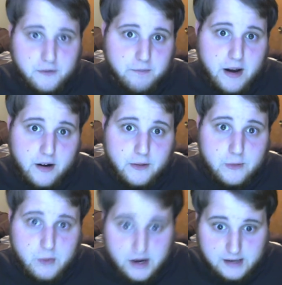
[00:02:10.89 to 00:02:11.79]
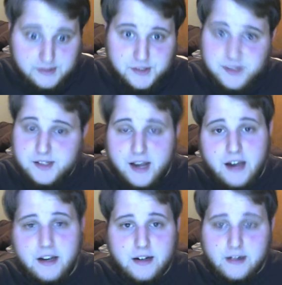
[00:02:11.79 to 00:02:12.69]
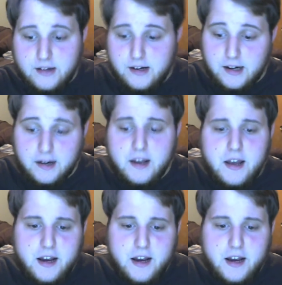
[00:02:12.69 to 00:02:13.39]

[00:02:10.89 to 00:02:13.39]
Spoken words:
have met otherwise, just standing in line.